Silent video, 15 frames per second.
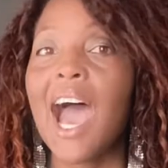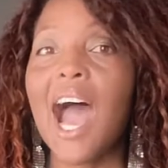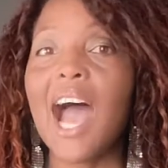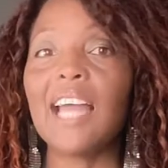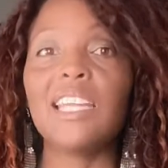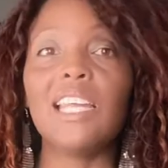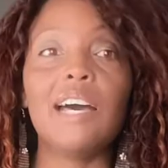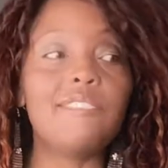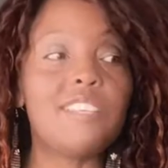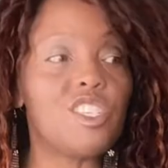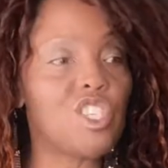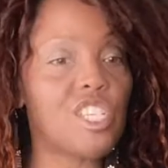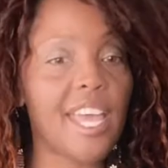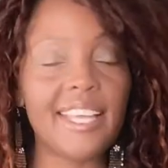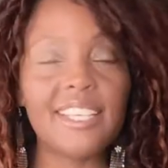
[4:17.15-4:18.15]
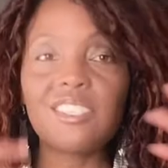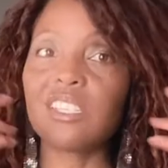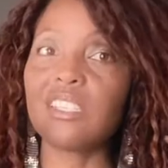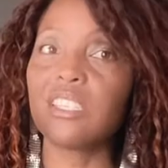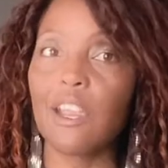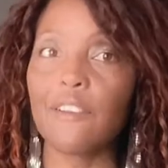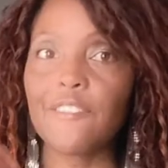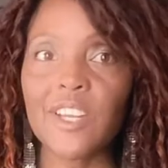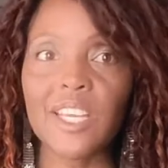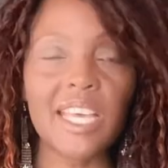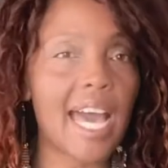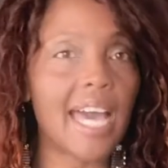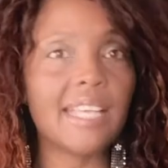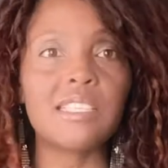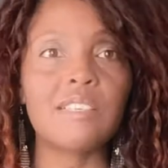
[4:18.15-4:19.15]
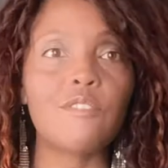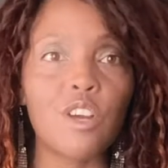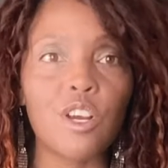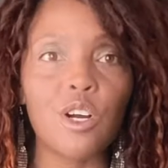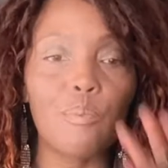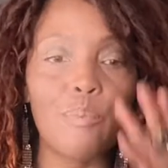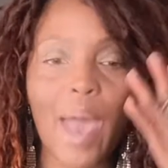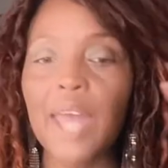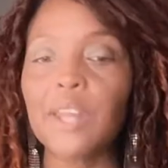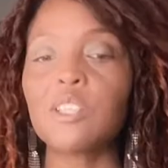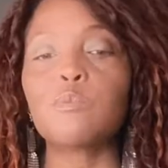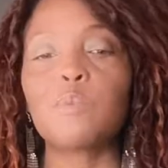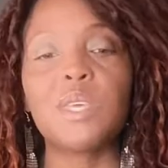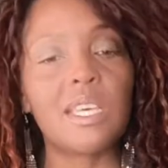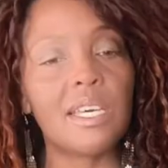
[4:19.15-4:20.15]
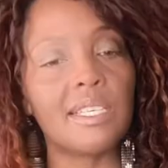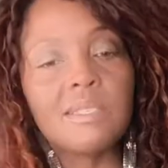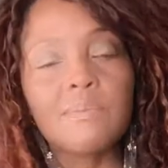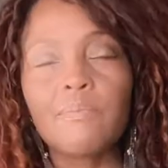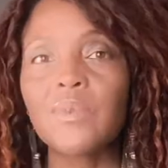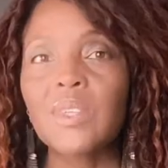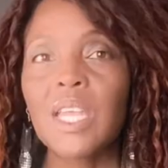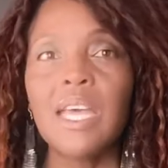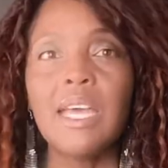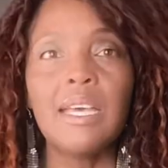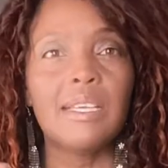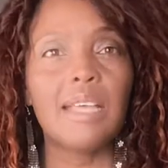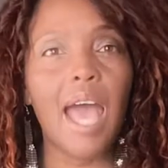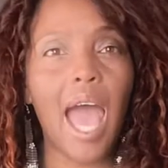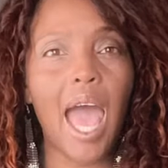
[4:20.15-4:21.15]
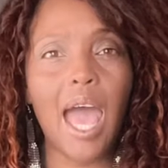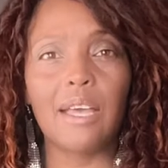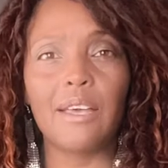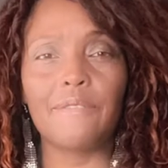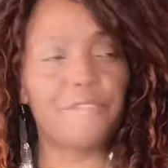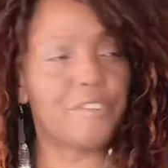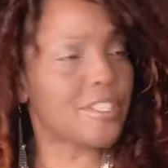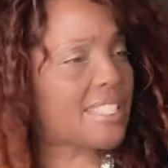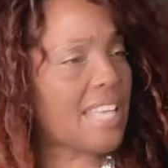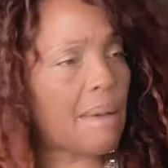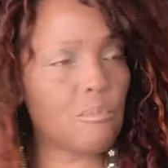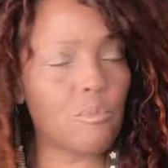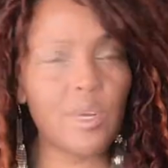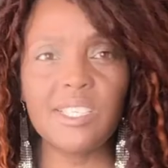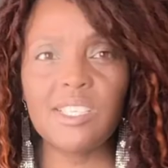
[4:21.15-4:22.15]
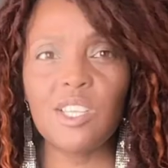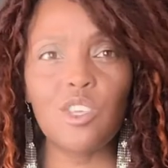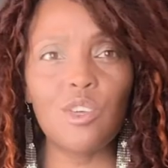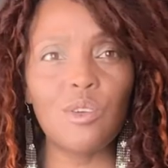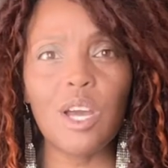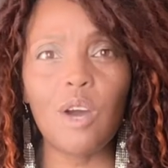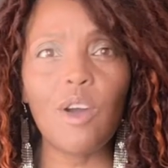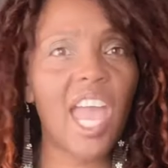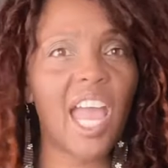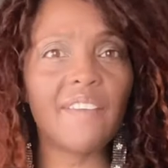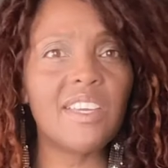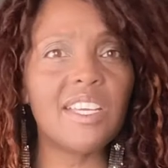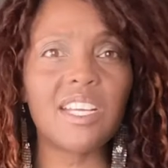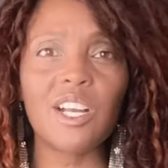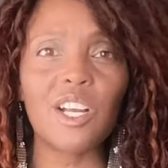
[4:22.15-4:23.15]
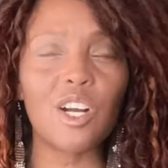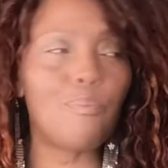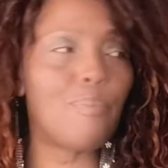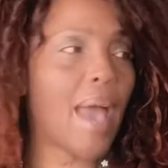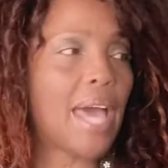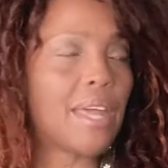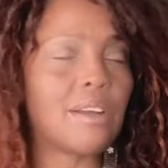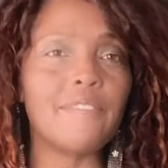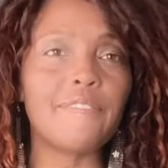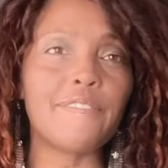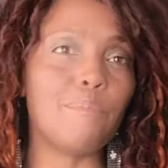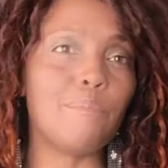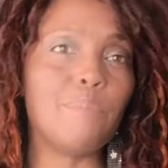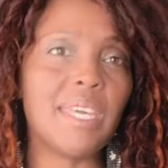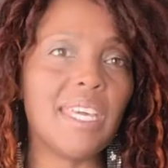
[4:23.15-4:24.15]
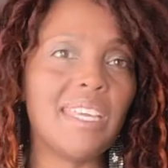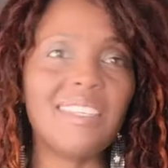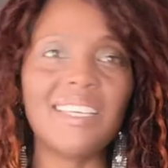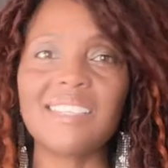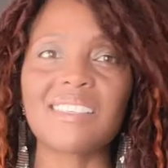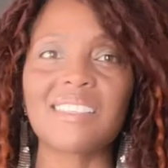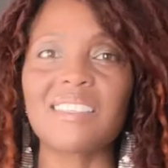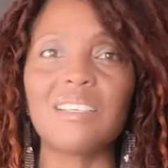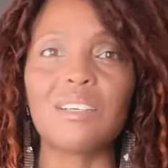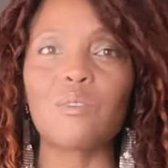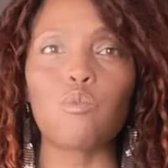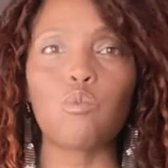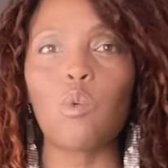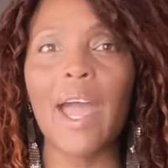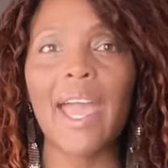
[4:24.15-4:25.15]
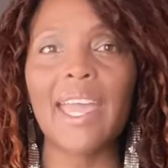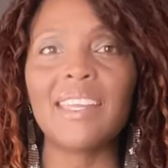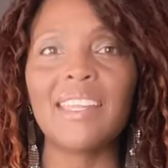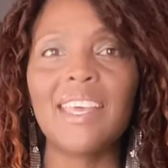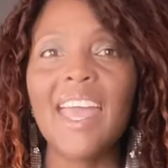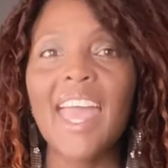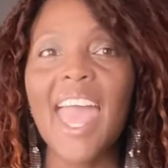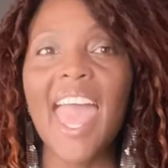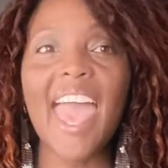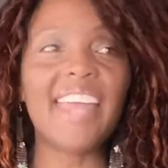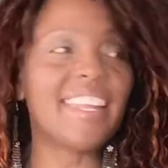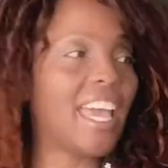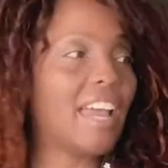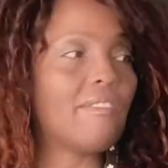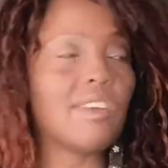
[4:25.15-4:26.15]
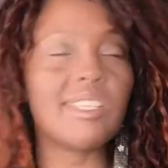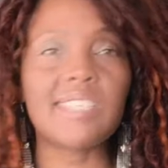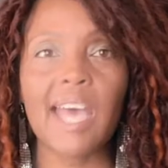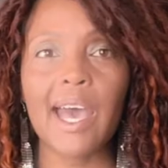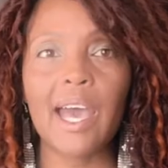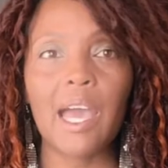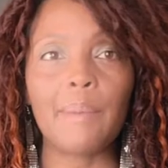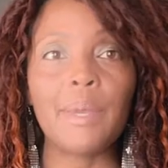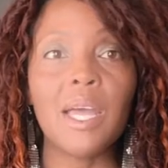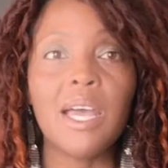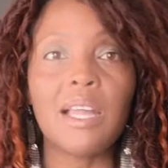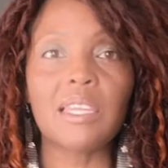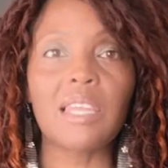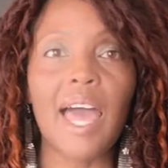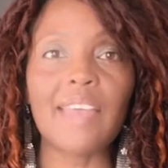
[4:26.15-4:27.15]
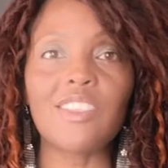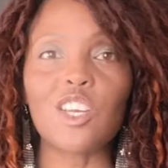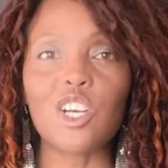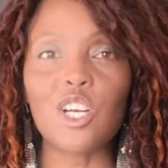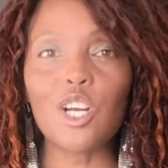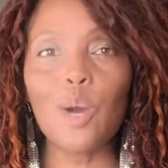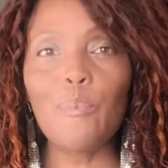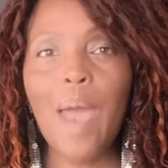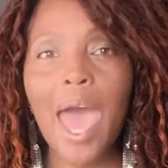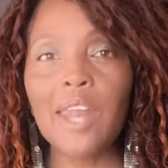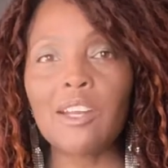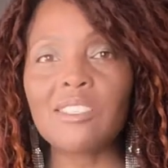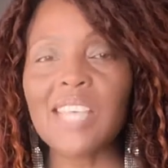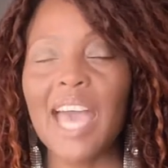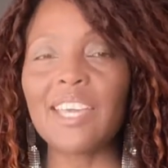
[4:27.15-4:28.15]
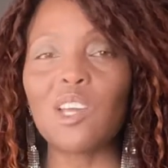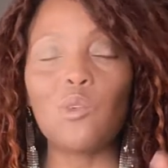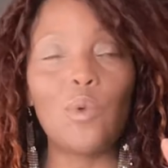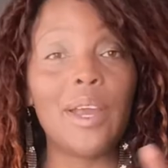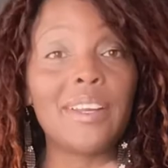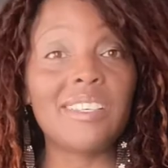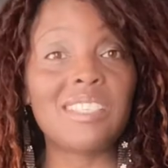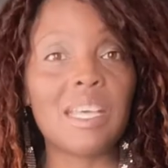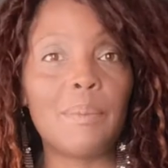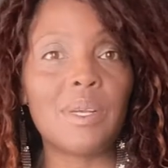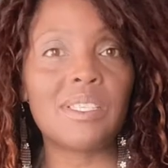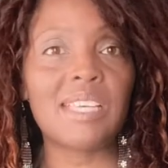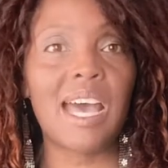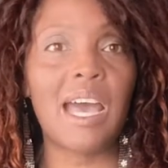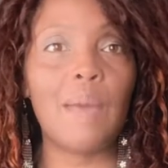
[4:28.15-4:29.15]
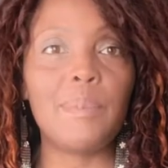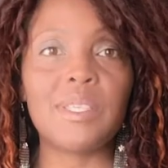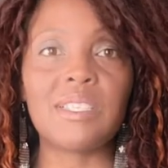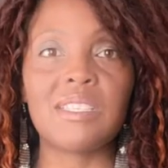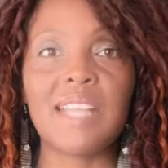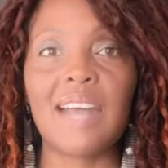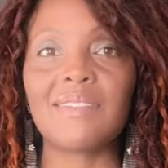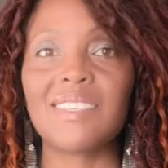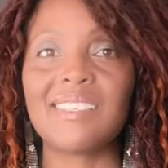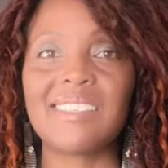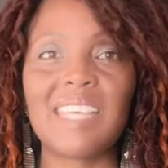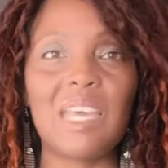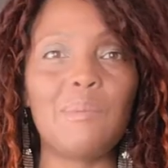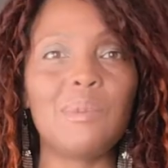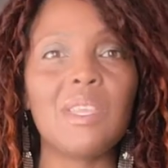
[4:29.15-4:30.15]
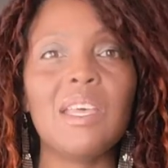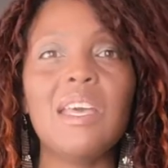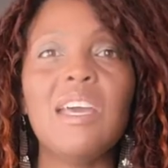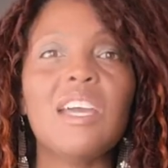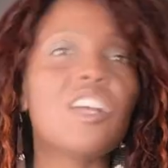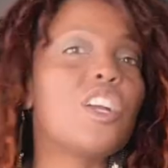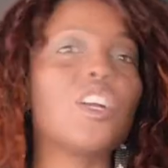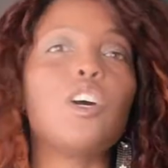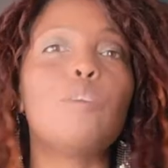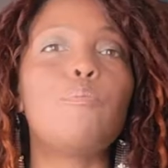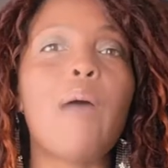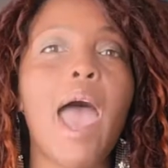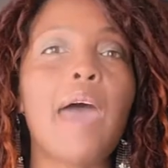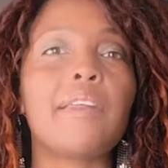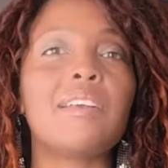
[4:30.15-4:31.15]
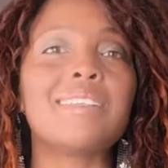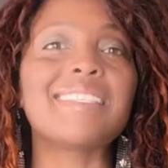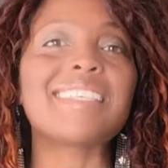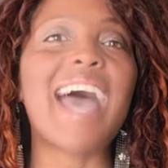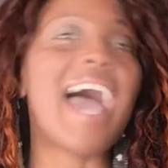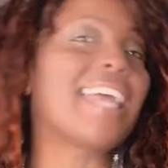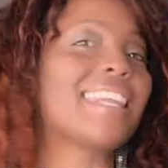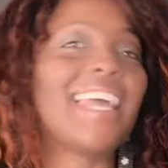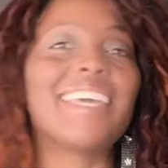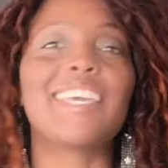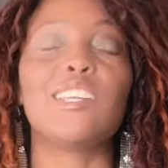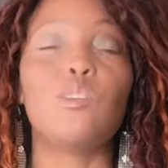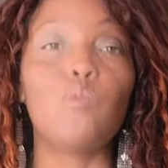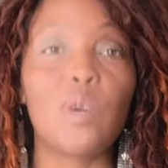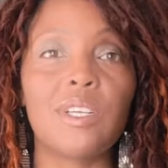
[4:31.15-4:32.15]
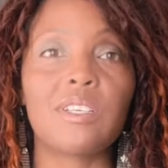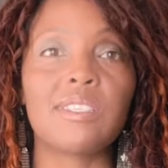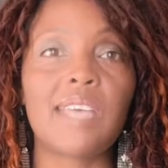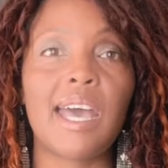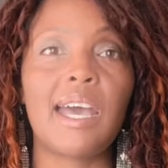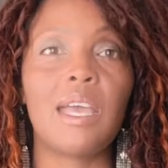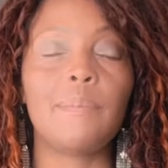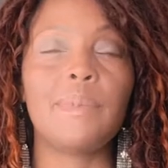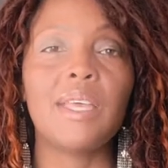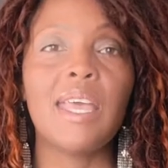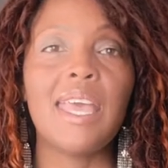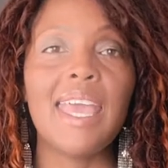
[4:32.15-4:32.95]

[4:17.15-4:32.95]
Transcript: I love to change the different kinds of curl patterns because for some reason, you know, every curl pattern for me doesn't look right at every time. Like the curl patterns I can wear in the summertime is not the same curl patterns I like in the wintertime.